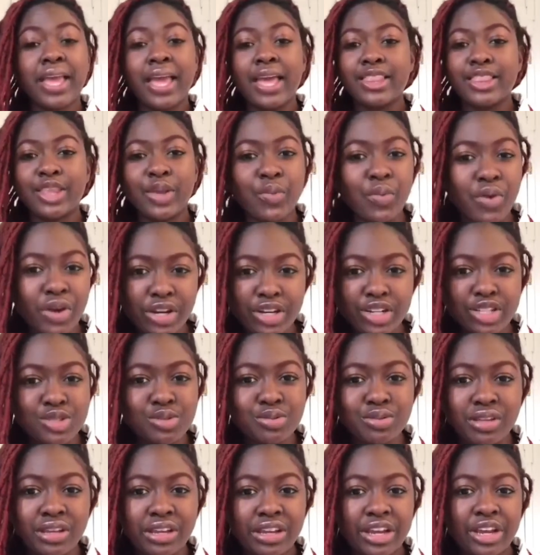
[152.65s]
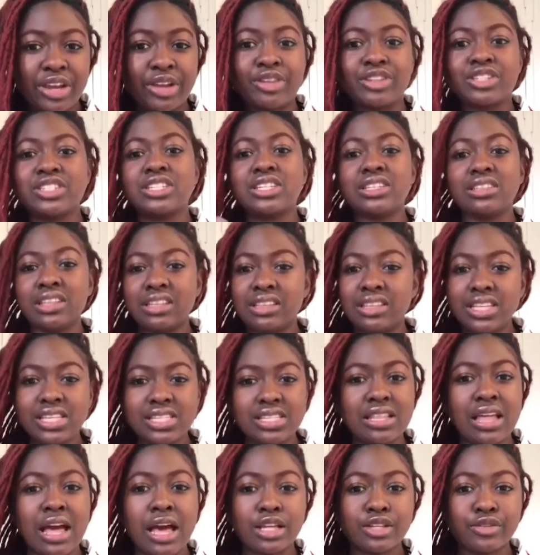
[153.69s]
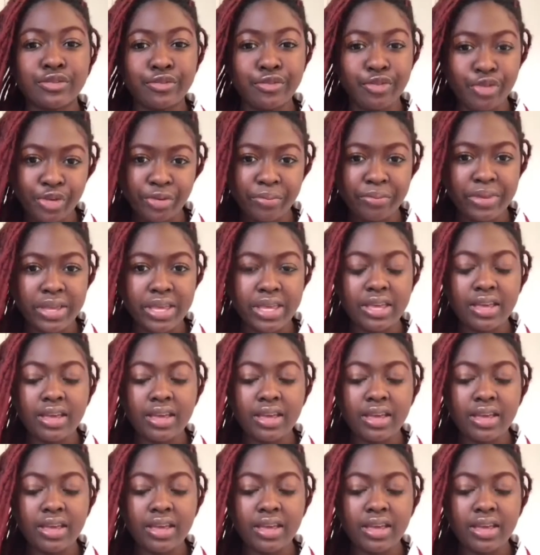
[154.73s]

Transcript: They want her to do their hair. She did these locks for me.